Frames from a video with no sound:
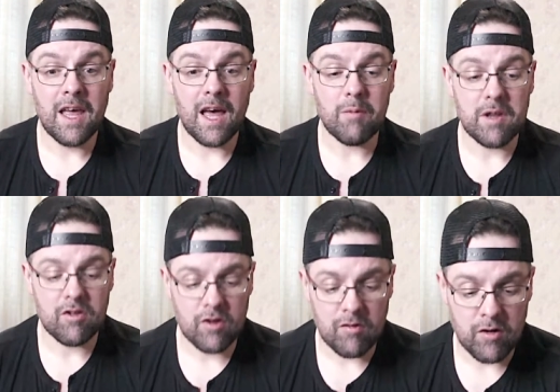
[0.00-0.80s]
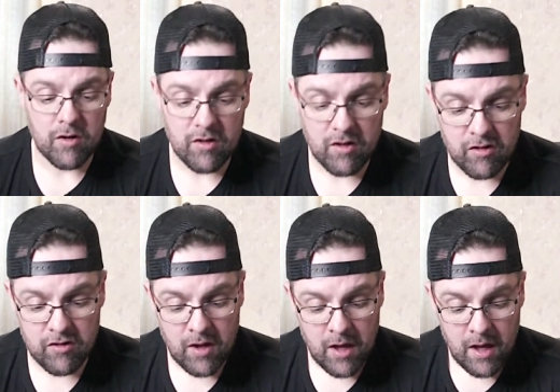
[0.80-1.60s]
and we discover that
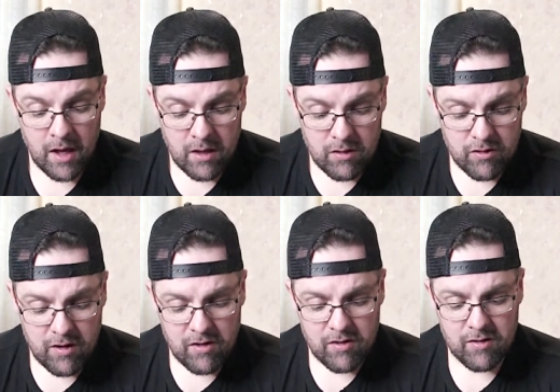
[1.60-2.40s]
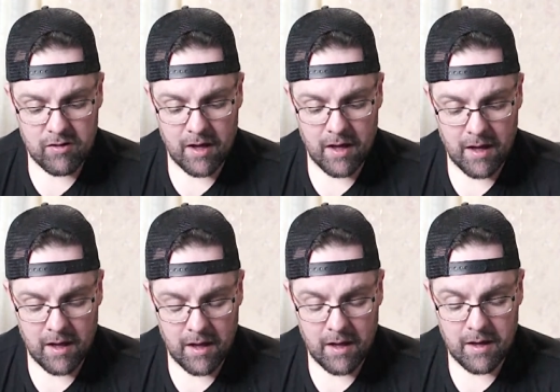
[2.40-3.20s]
there's this
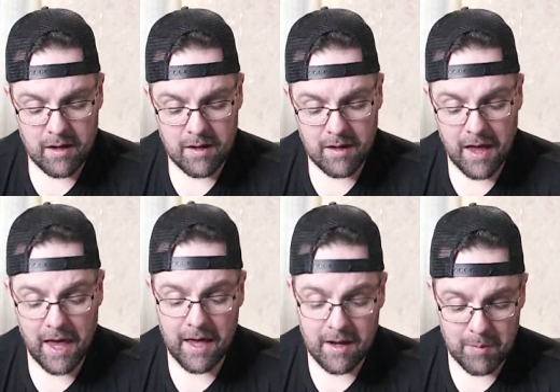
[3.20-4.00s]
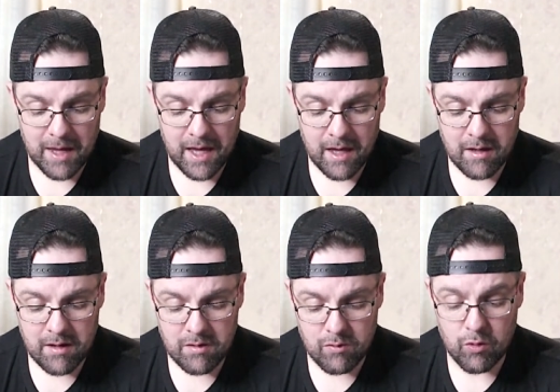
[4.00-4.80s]
enemy
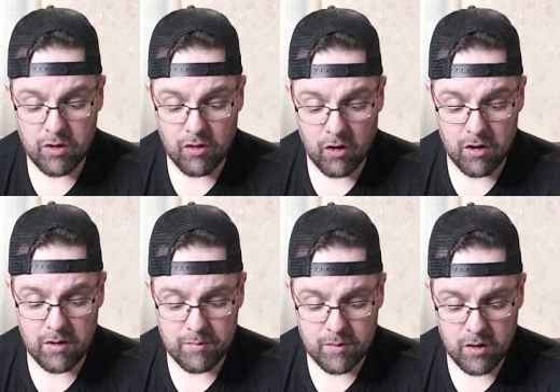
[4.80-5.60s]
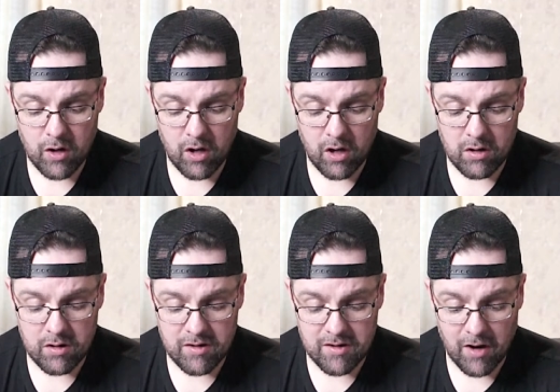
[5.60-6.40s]
returning called
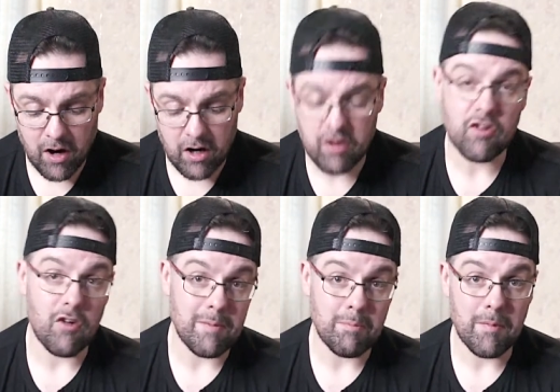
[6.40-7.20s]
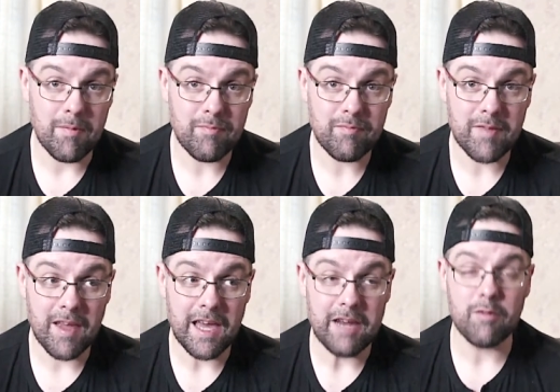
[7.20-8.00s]
Dark Dream.
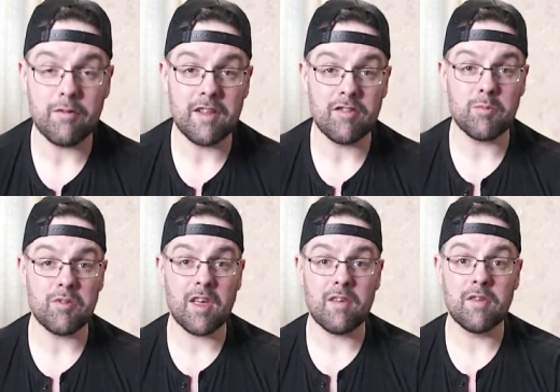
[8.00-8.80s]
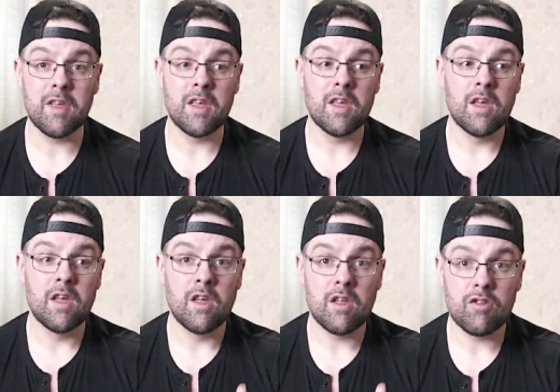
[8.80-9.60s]
He reveals
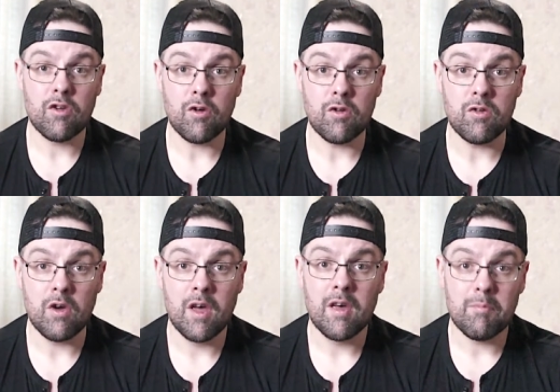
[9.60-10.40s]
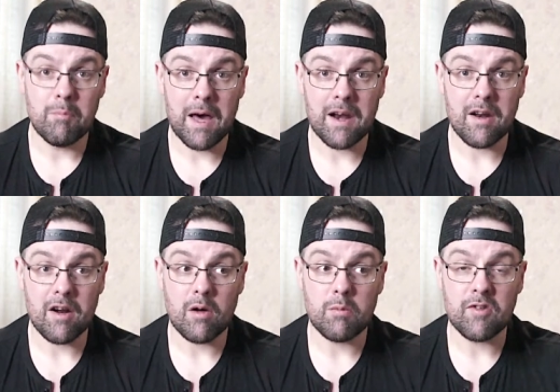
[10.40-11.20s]
himself to
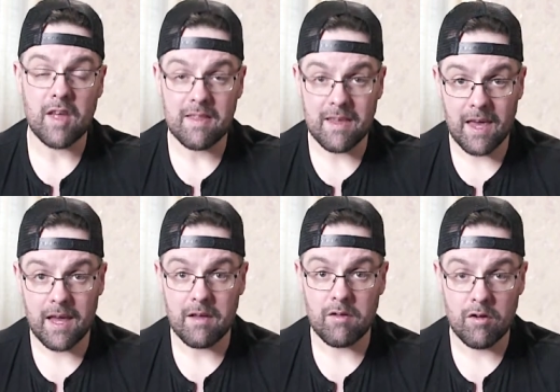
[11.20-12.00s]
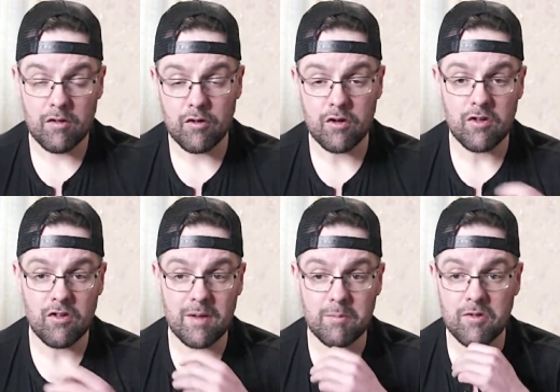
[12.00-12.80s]
Man-at-Arms and the King through the
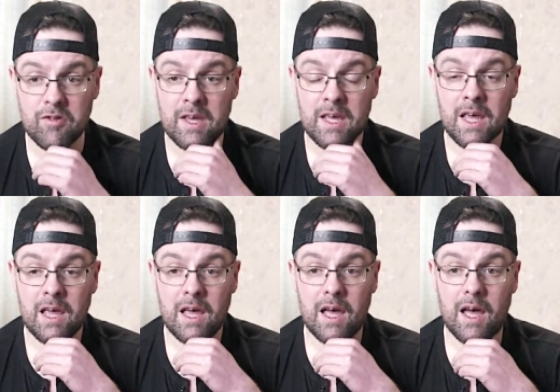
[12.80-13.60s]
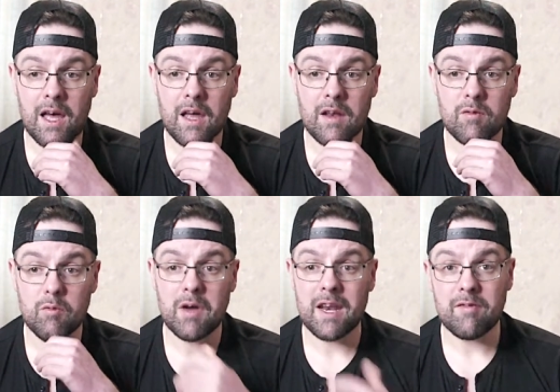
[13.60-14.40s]
dreams, and
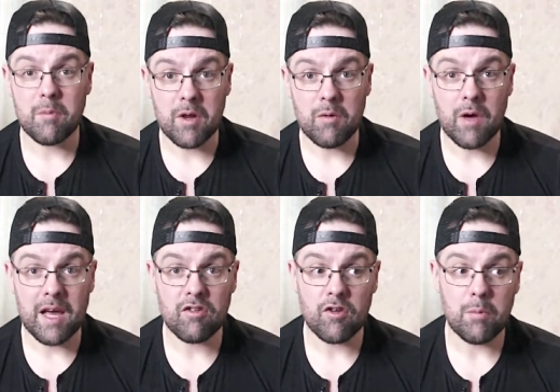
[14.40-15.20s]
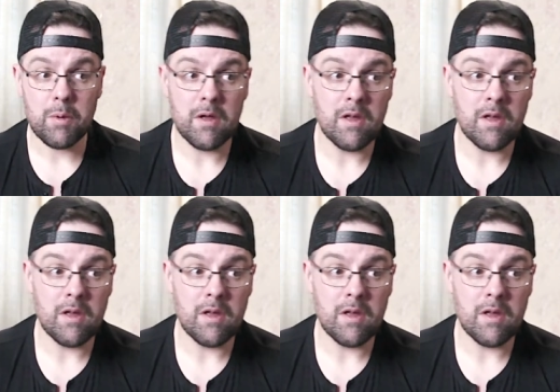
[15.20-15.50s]
when everybody wakes up,